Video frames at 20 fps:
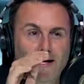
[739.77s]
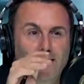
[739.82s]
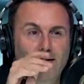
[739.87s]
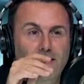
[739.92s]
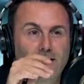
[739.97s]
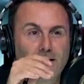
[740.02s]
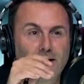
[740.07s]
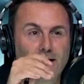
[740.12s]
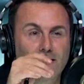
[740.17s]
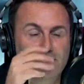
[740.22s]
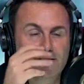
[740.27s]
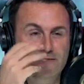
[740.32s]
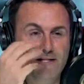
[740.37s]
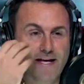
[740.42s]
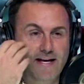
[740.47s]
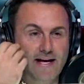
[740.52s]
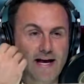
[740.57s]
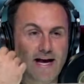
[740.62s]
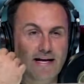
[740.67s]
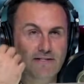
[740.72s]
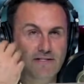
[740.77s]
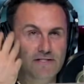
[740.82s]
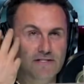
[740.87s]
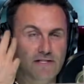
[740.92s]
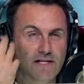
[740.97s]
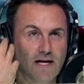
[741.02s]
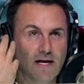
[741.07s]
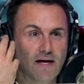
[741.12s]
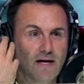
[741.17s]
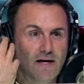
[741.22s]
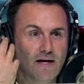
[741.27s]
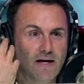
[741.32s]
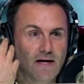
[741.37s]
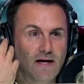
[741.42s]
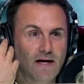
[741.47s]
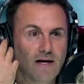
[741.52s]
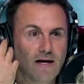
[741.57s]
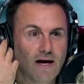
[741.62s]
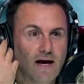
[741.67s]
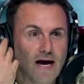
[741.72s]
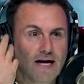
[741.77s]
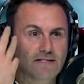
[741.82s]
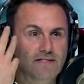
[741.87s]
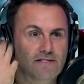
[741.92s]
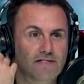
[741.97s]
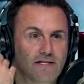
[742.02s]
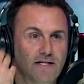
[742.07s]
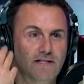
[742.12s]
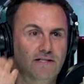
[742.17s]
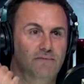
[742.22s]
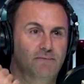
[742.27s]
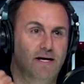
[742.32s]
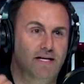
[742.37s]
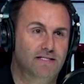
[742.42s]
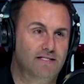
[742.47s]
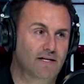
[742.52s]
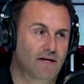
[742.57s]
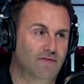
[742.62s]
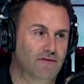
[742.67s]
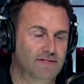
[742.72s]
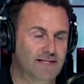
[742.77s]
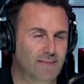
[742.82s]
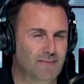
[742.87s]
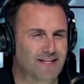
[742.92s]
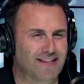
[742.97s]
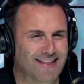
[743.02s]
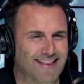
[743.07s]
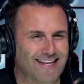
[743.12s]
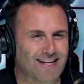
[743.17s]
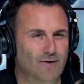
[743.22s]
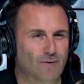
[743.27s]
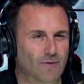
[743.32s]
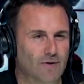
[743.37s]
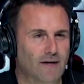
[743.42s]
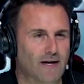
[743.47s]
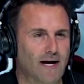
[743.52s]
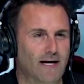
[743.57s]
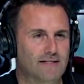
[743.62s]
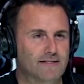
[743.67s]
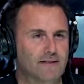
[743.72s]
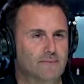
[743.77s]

Okay, good. Because yes. like I having just, the capability, I just think to myself because I'm a literal guy.